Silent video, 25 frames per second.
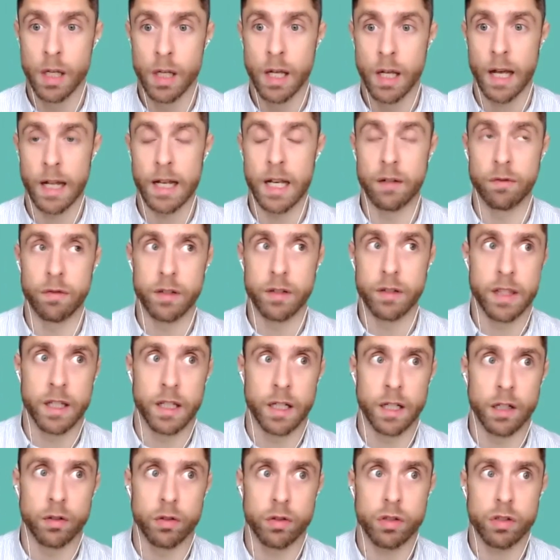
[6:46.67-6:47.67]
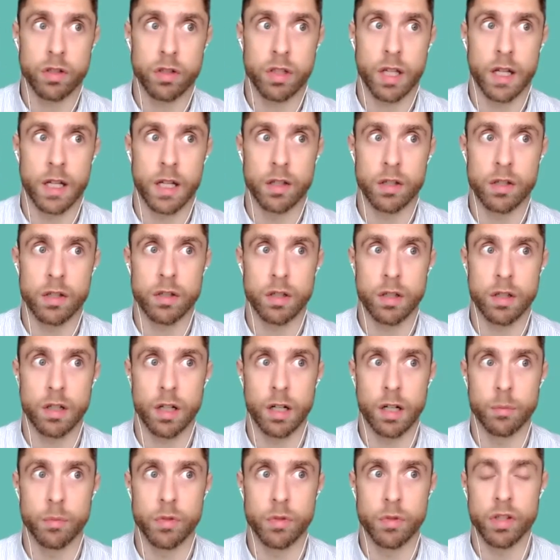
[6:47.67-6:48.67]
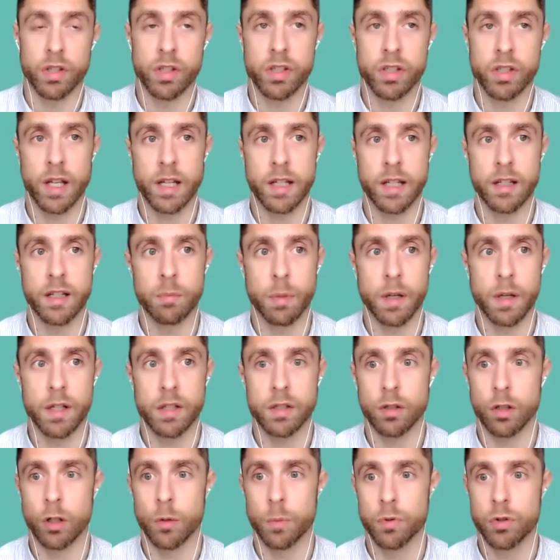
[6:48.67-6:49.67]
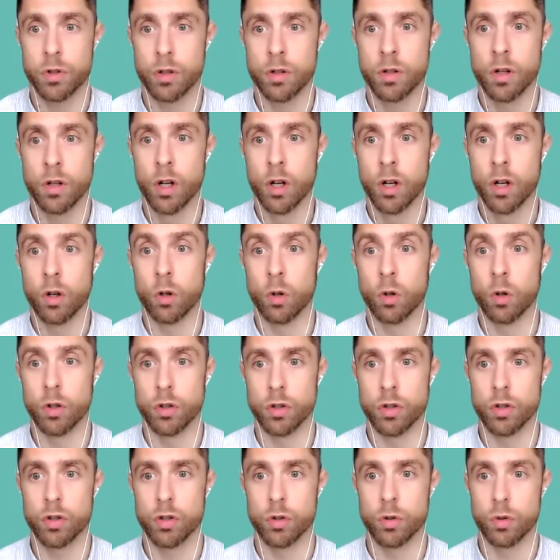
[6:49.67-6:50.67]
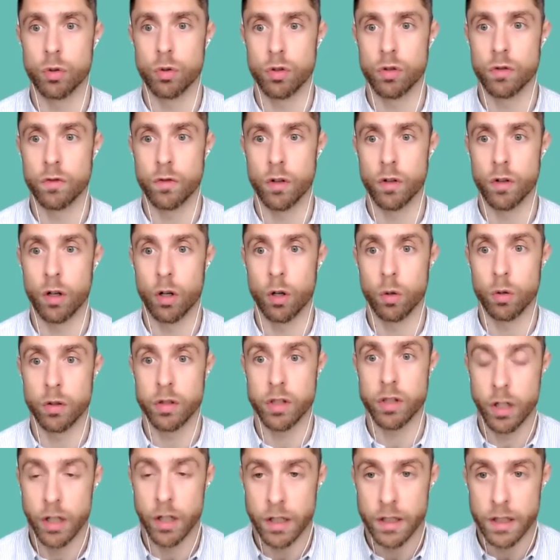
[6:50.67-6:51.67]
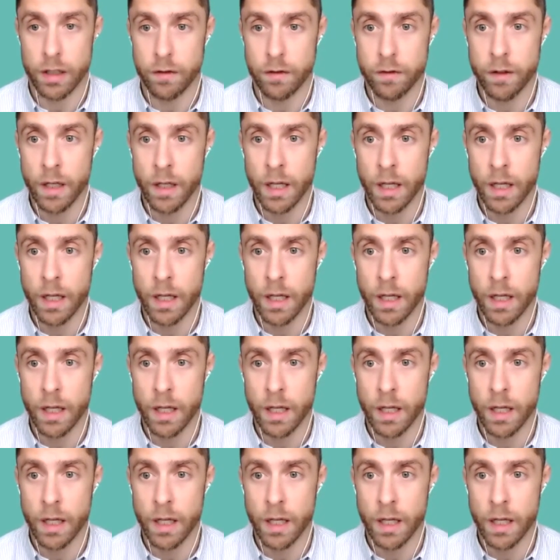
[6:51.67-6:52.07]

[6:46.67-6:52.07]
and everything else tends to come as a second best option or as a sort of alternative.